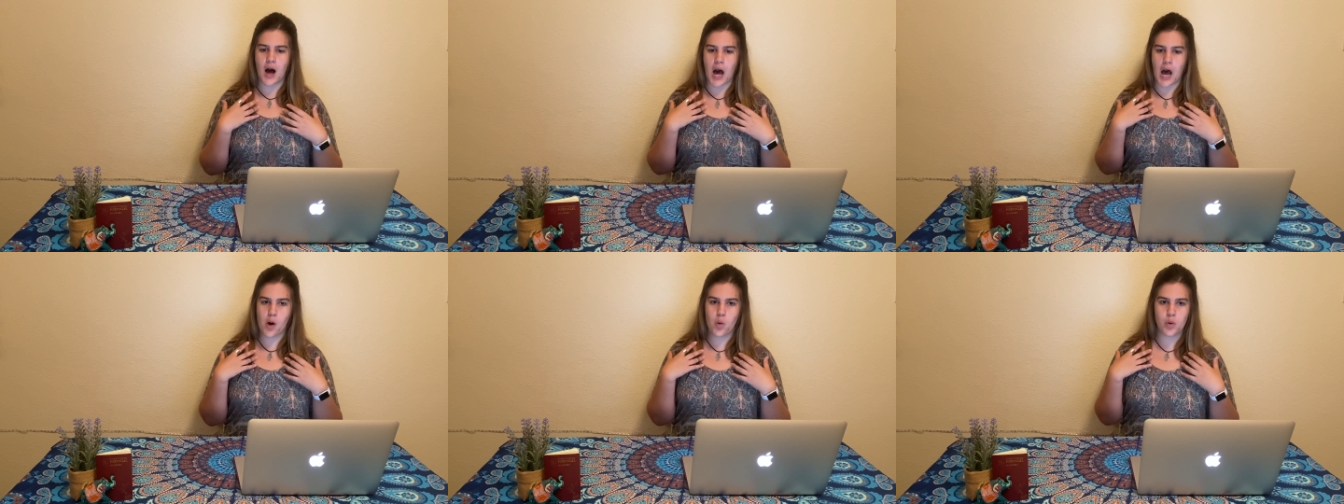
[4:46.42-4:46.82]

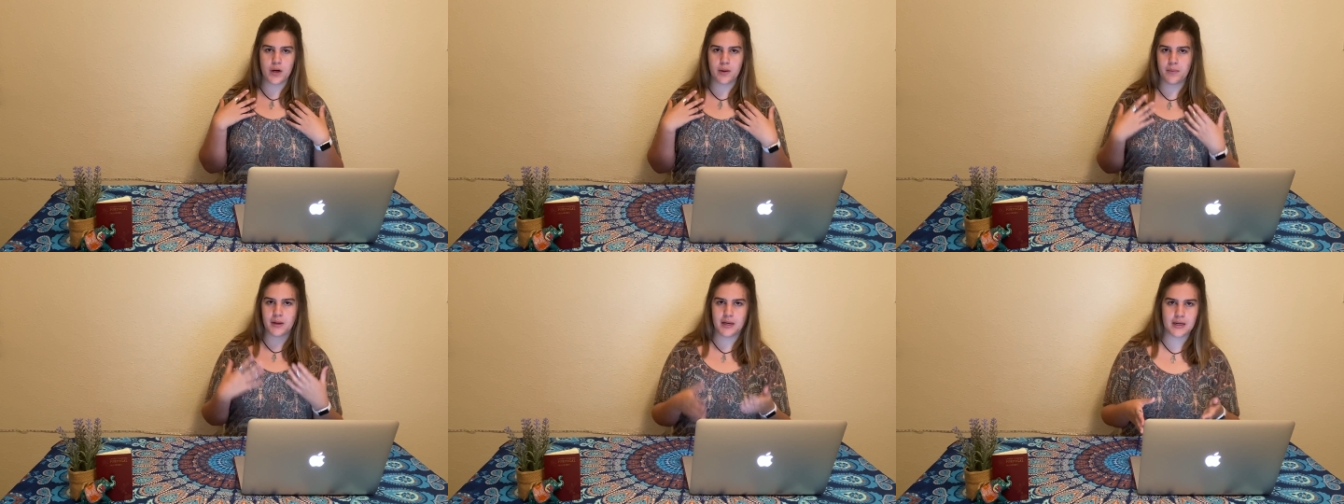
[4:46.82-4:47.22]
I would
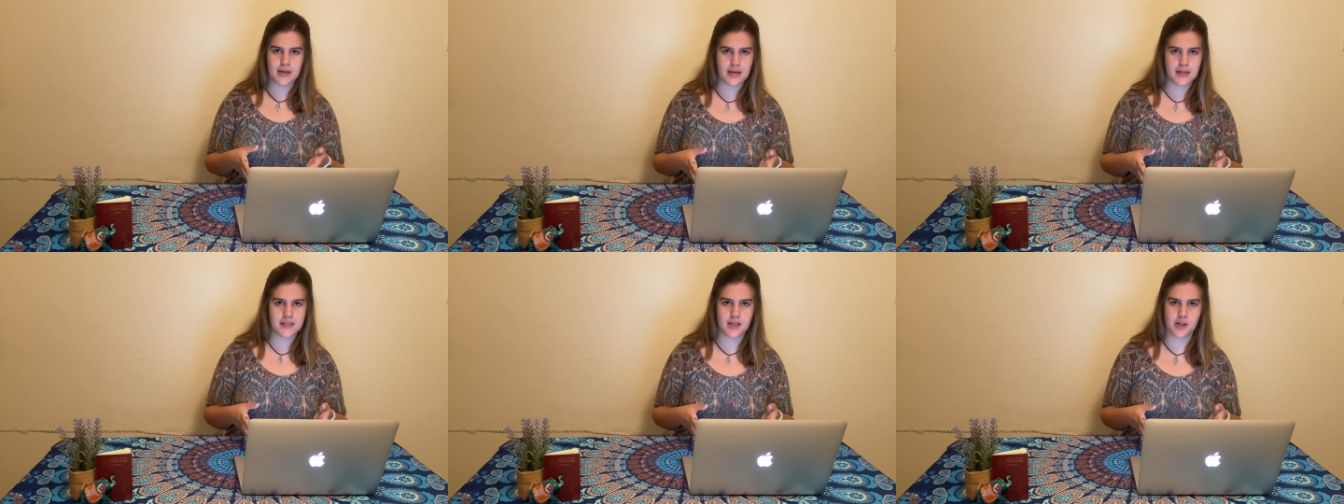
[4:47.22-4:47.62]

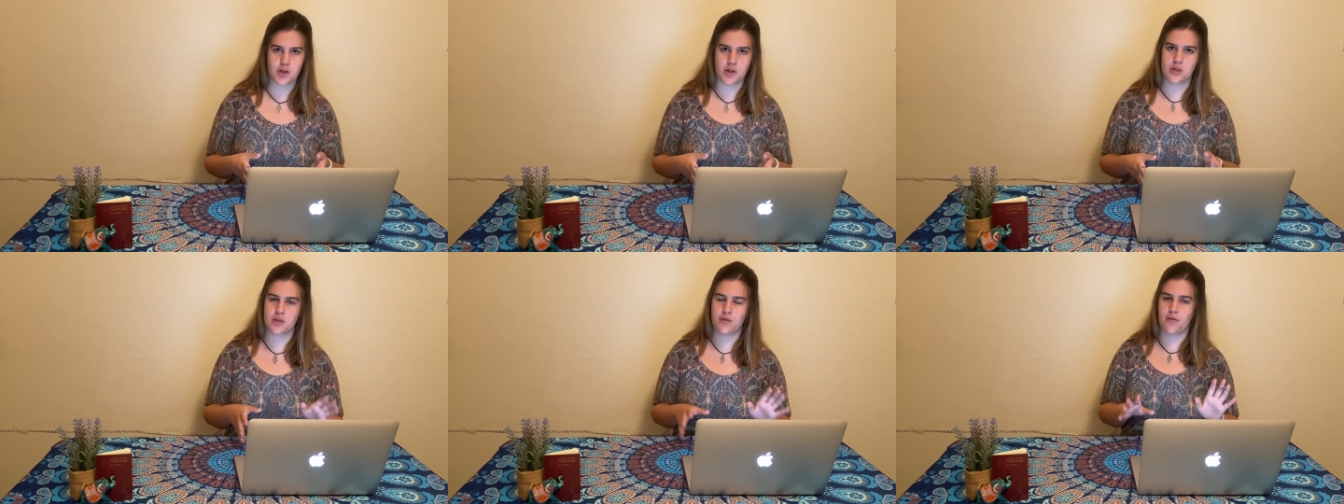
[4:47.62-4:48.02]
immediately sit
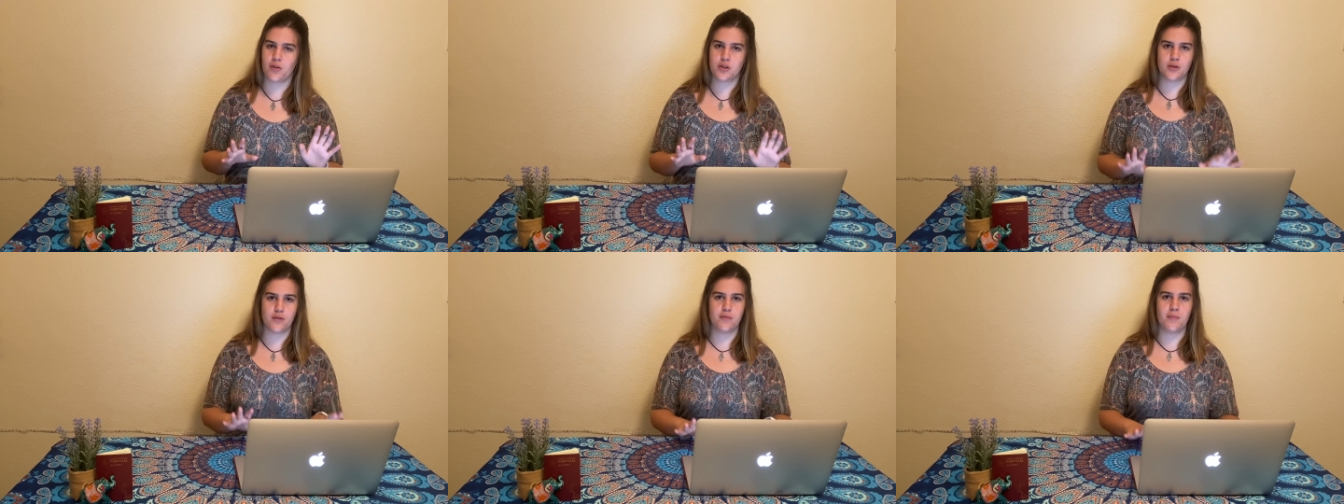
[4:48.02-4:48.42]
in
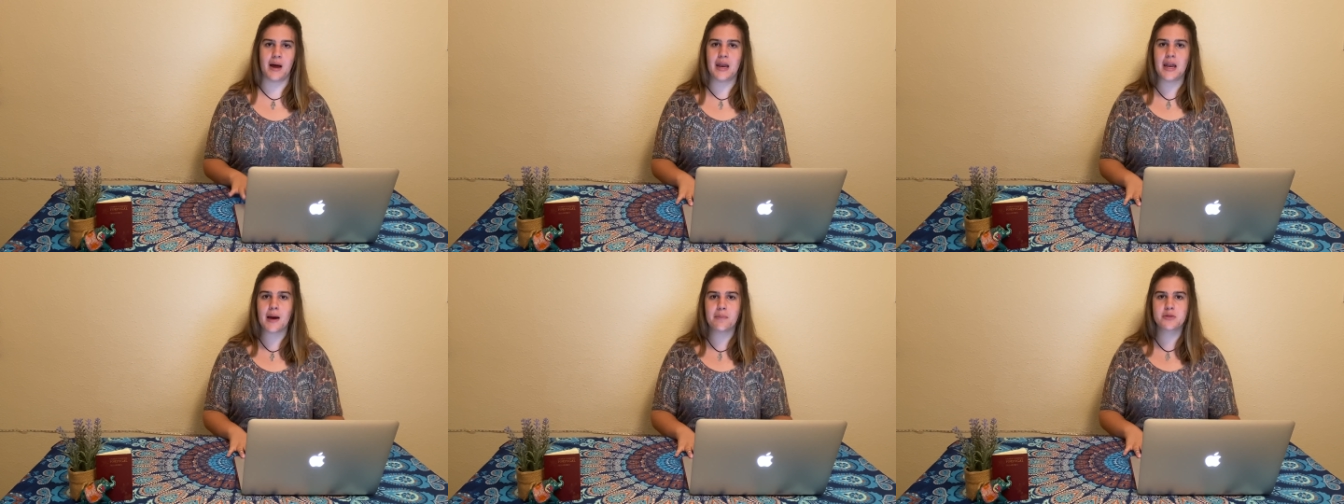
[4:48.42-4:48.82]
front of my
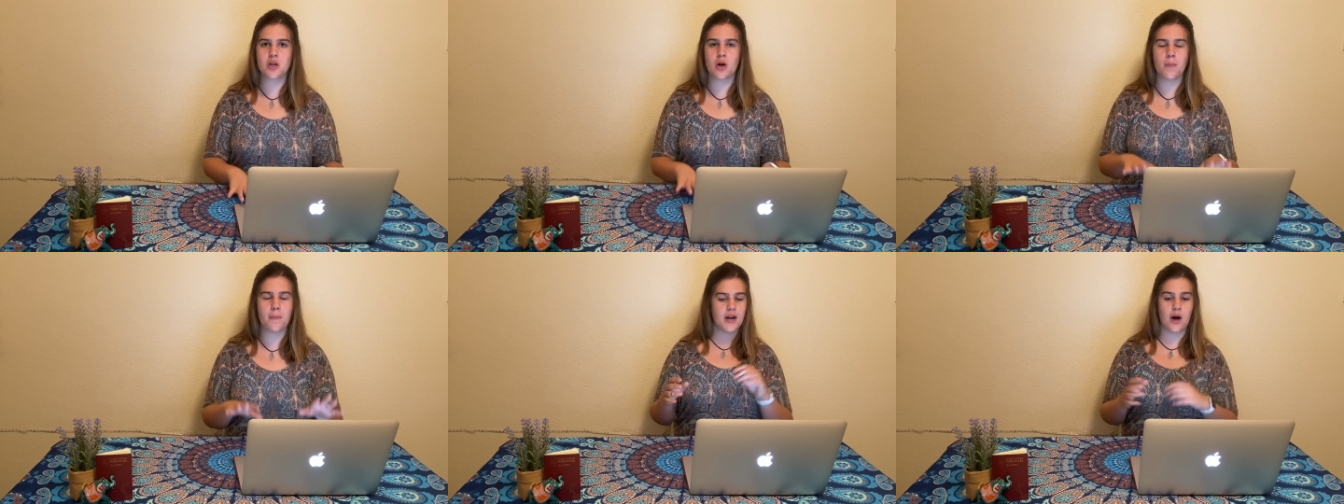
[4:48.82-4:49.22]

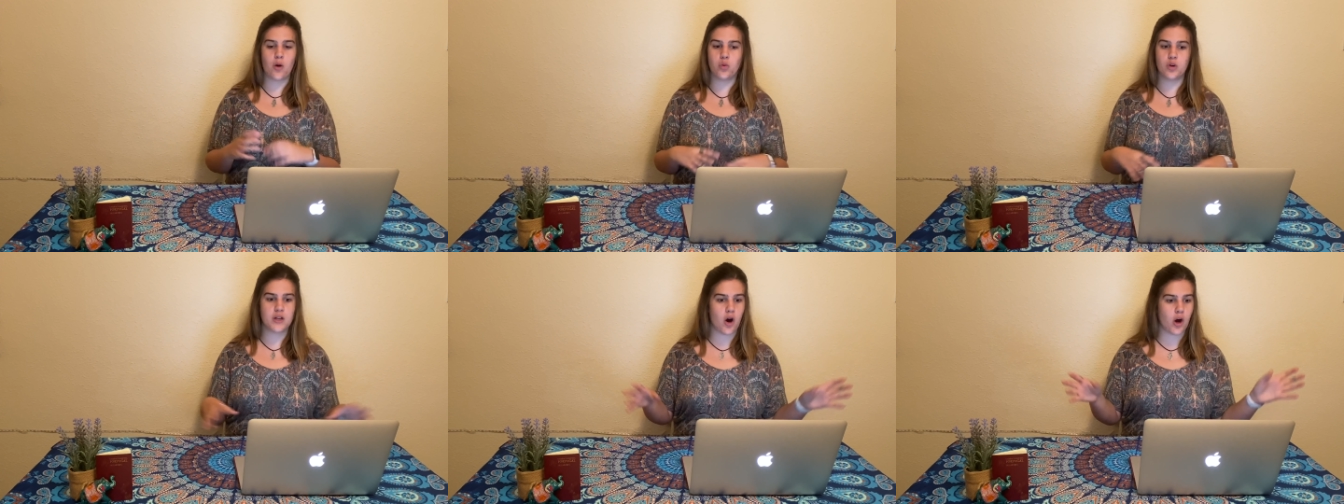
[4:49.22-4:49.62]
laptop and I
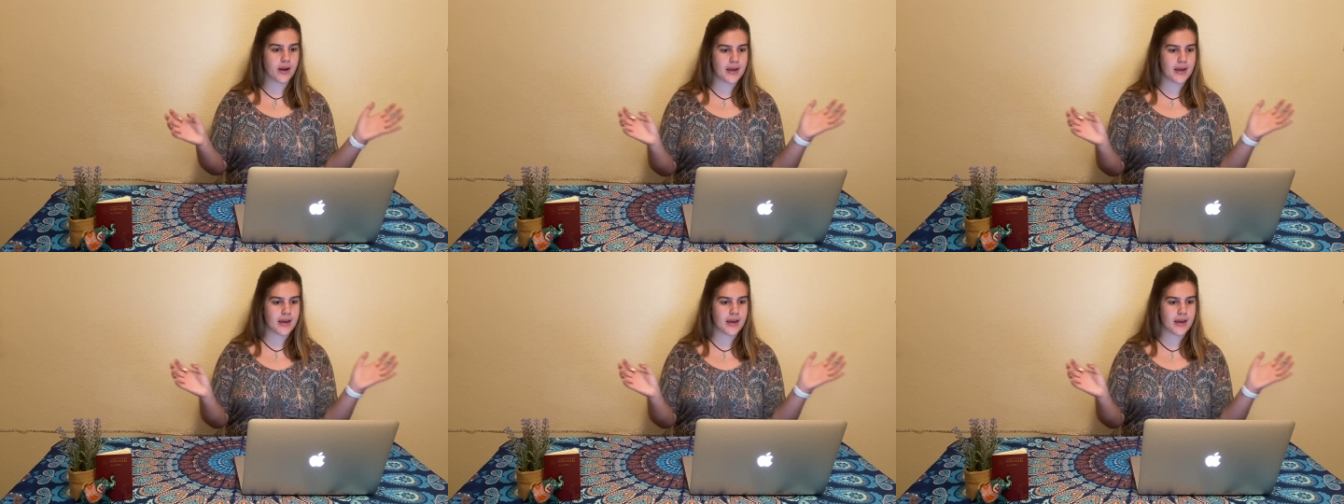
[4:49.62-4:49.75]
would